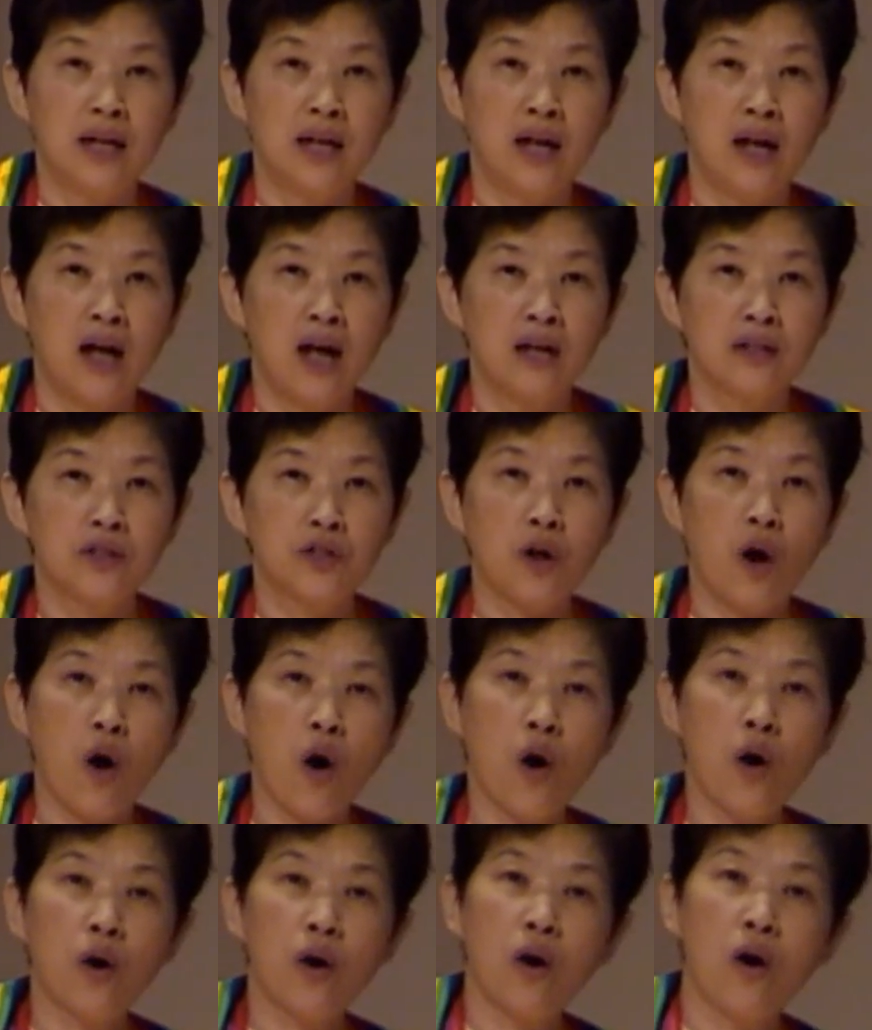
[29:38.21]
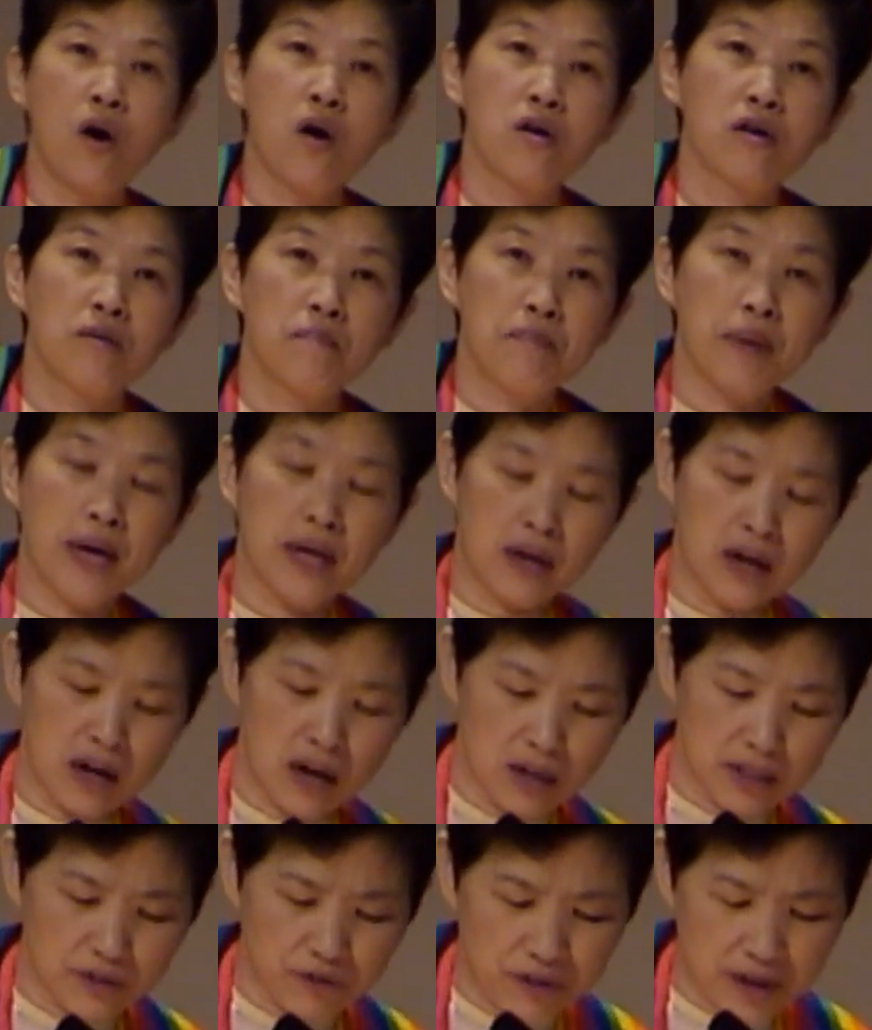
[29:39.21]
So
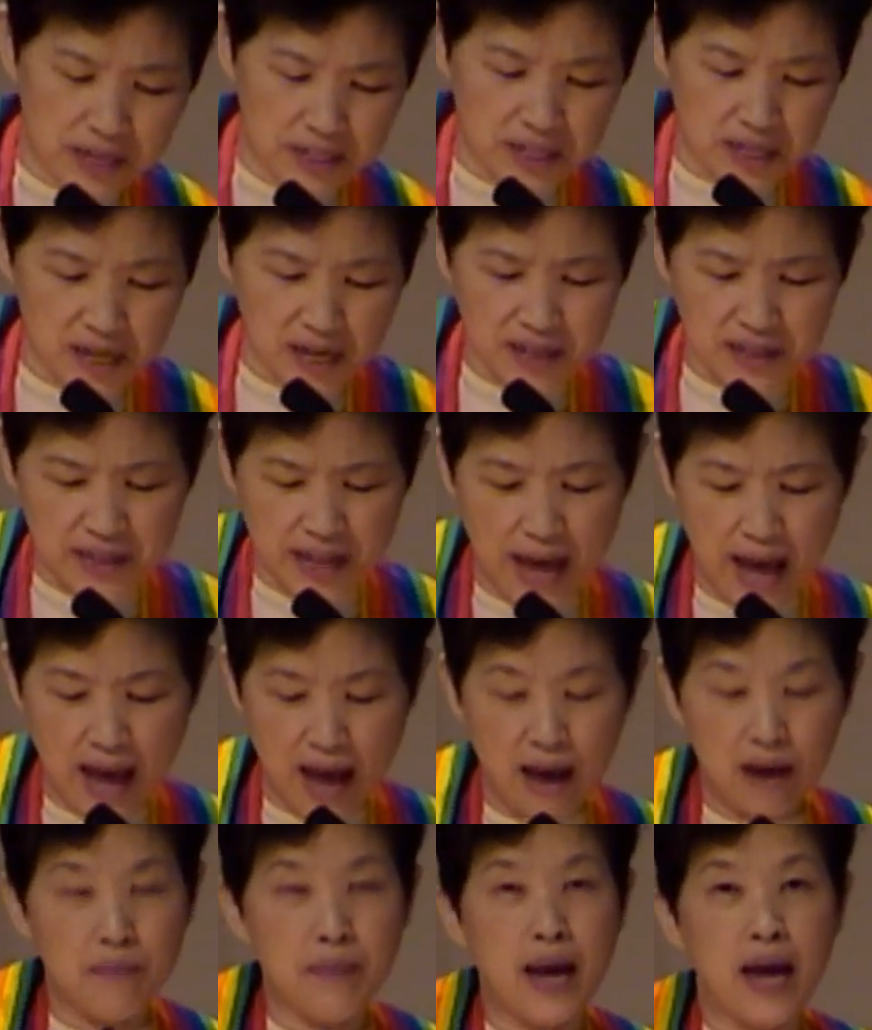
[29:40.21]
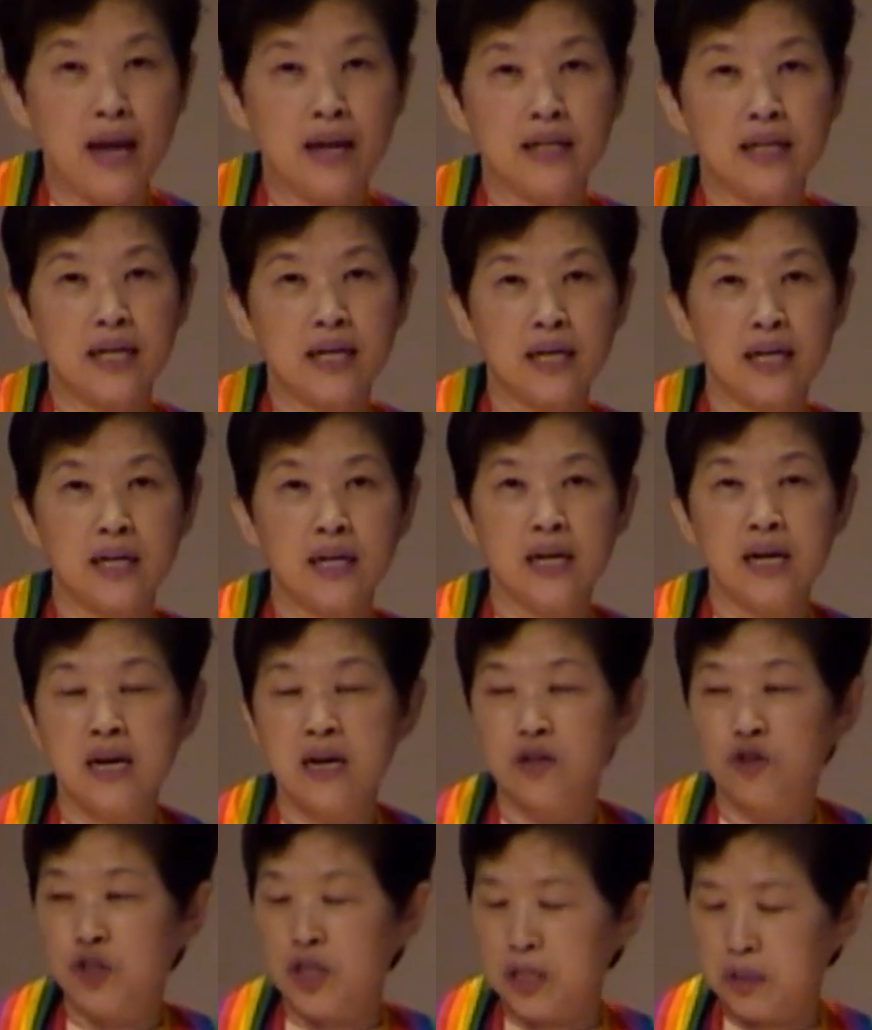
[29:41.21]
Peter visited them and he
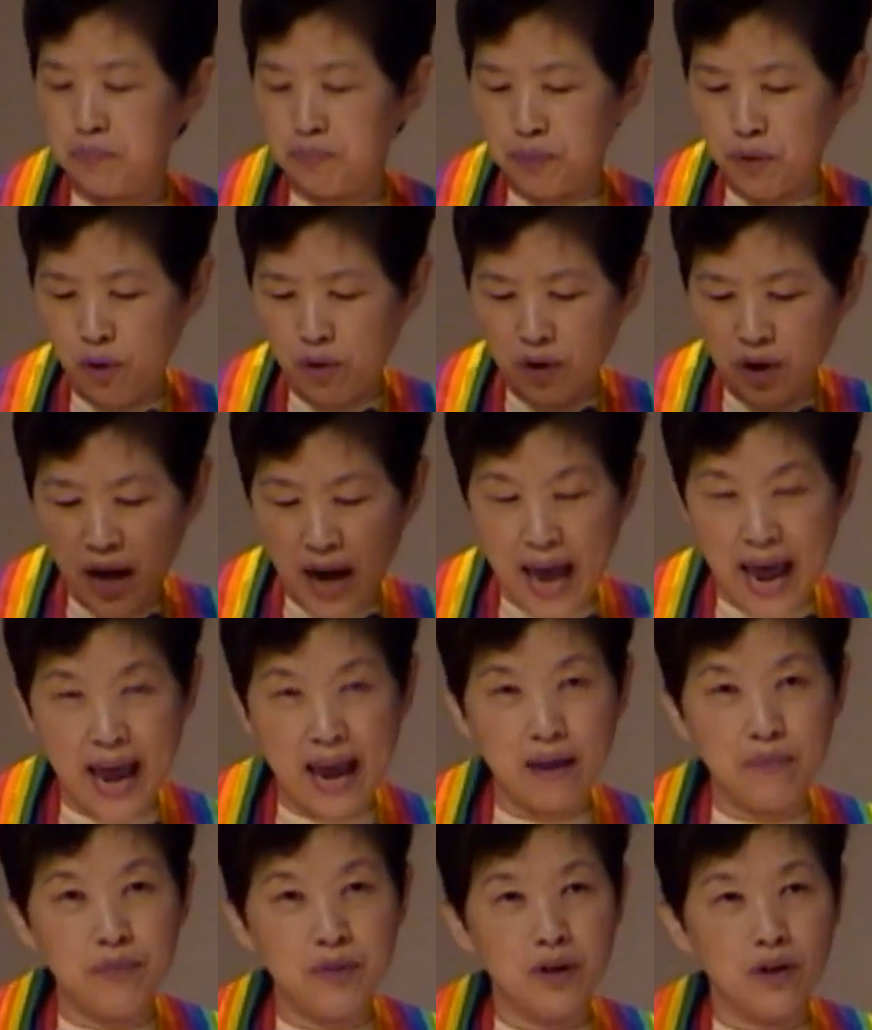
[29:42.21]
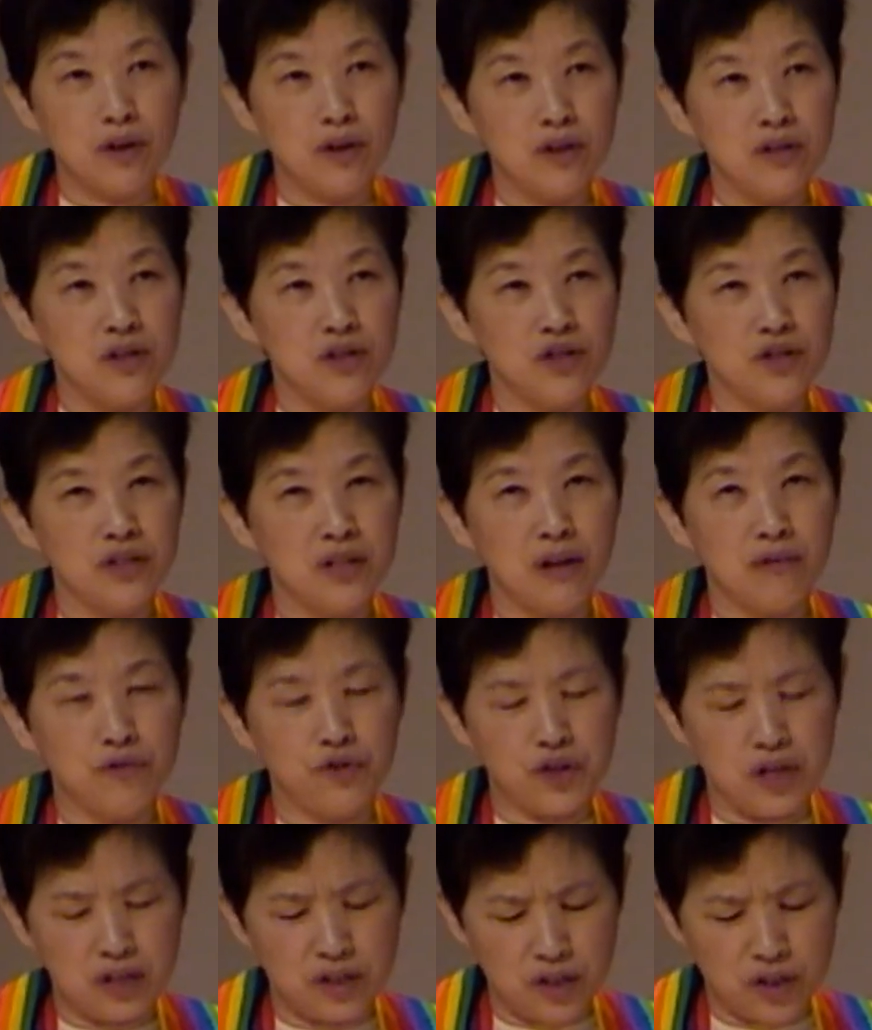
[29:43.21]
just proclaimed the good news of
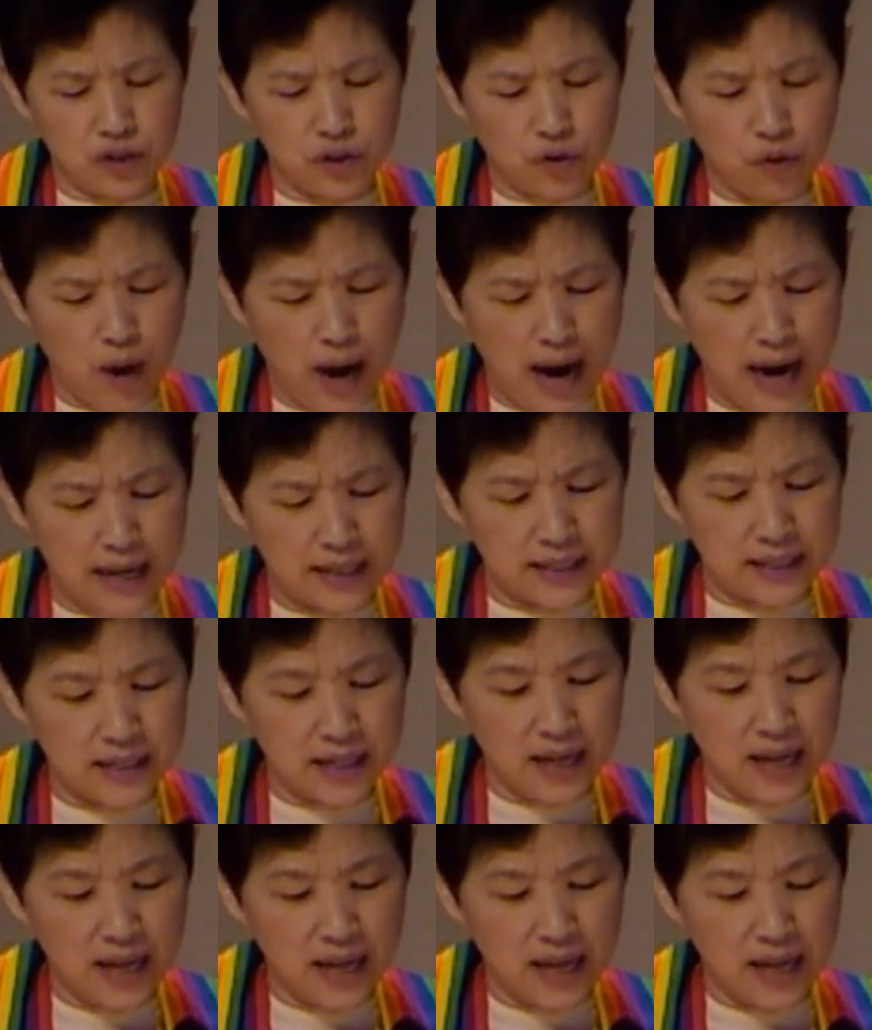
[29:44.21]
Jesus Christ.